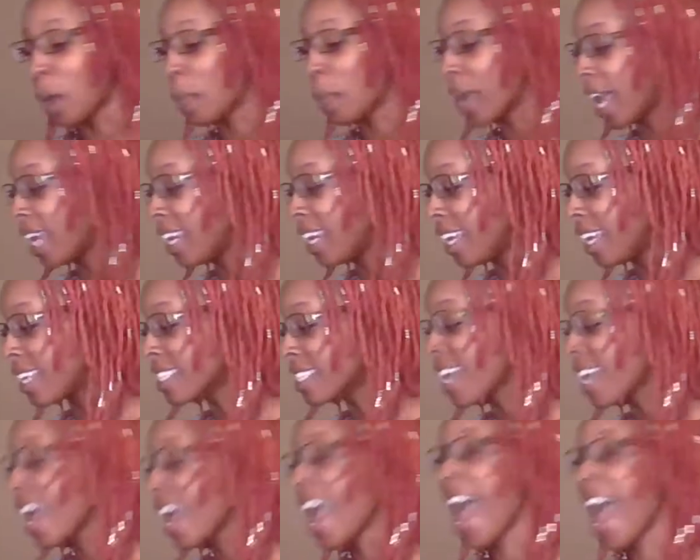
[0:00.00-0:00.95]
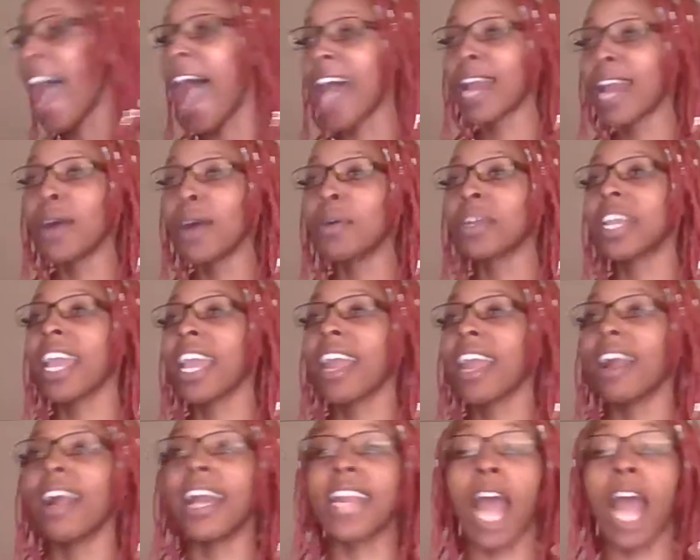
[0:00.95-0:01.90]
playlist. I don't
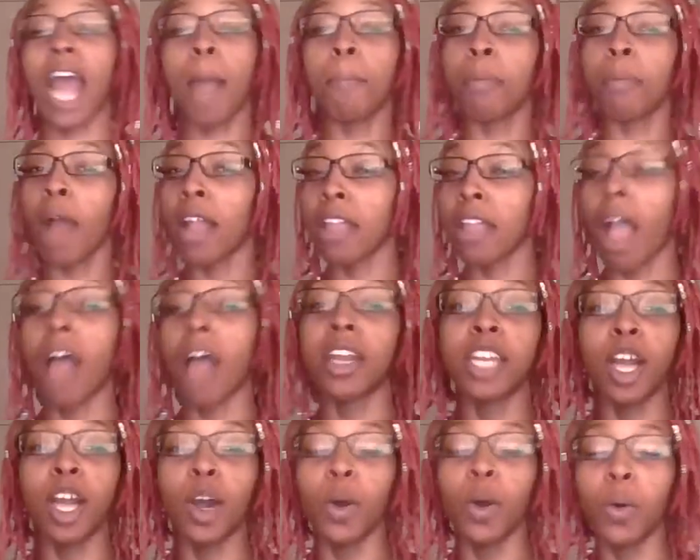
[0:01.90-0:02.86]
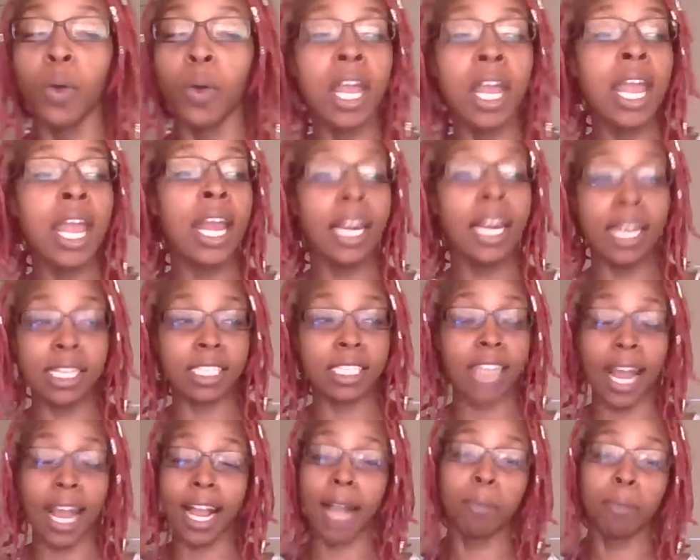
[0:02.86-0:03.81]
care. And y'all know, listen,
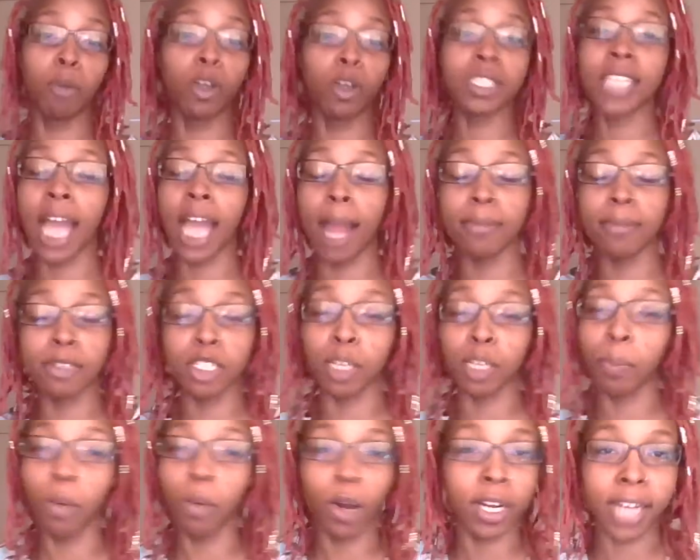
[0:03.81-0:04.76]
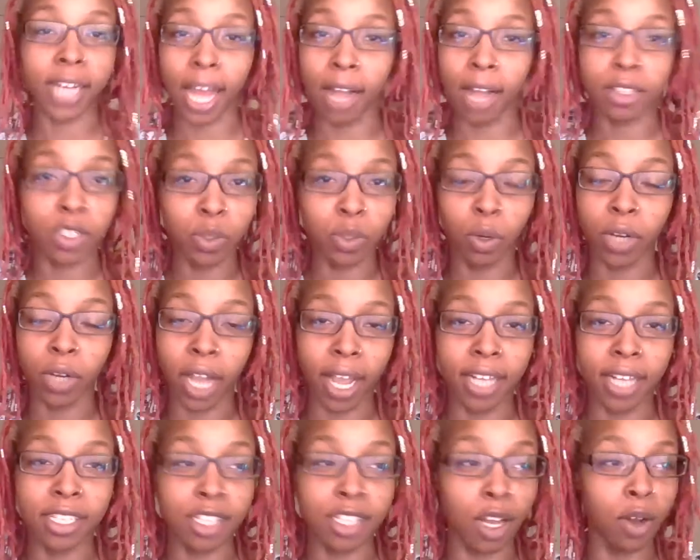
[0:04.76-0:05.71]
I got more time to support now too,
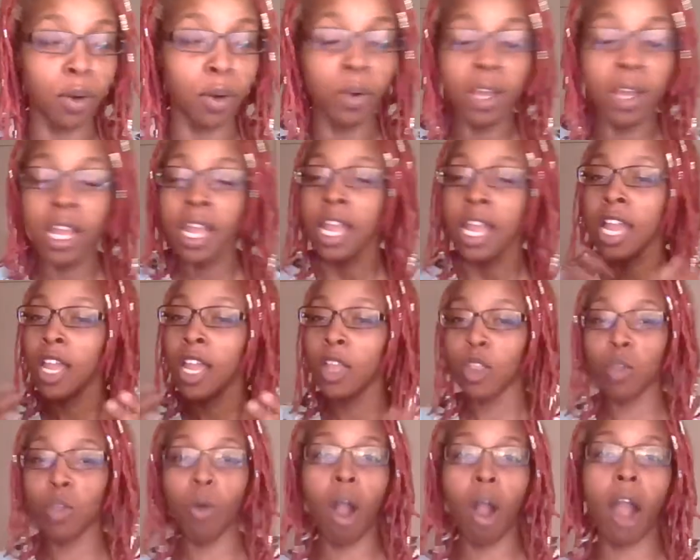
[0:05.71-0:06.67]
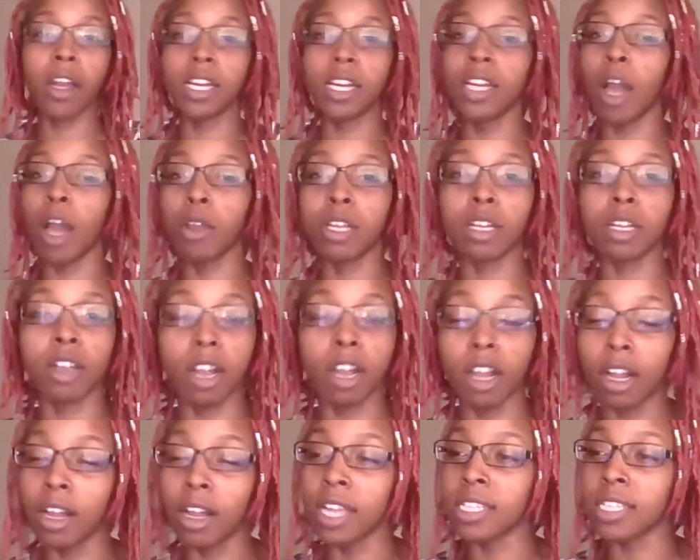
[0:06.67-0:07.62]
okay? So you already know your
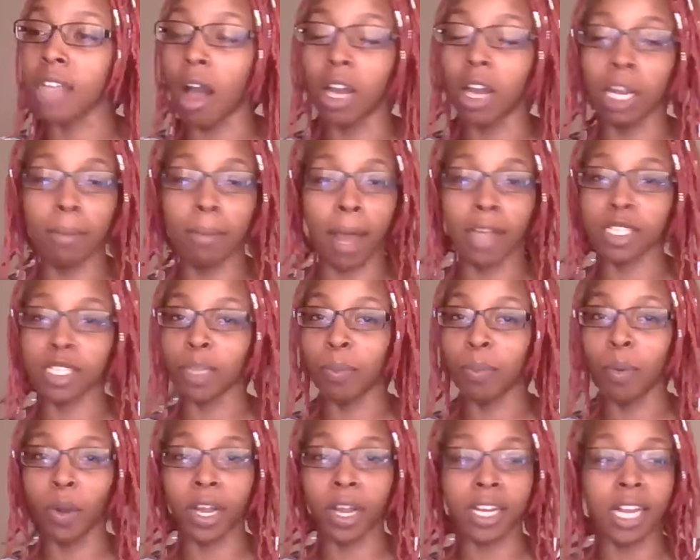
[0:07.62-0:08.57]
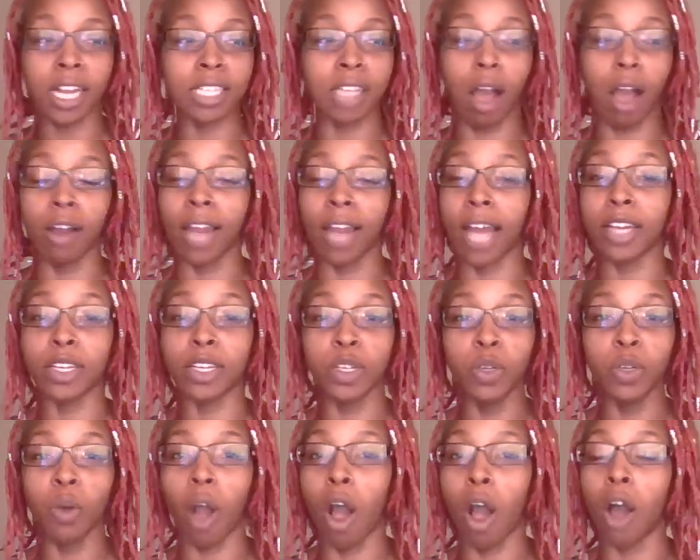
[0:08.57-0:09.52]
girl is all about support. And that's all I
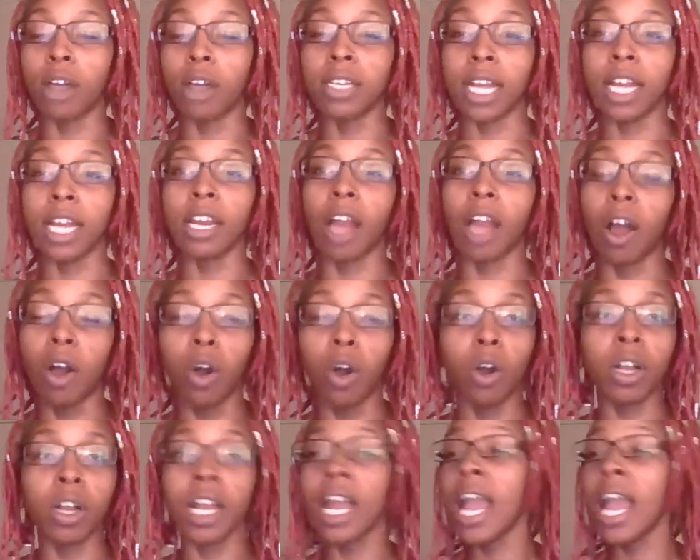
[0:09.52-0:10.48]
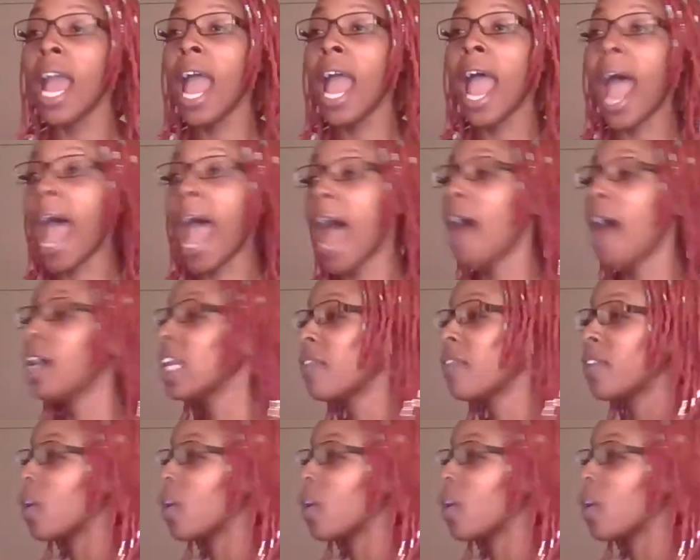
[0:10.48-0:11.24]
do all day long. I don't even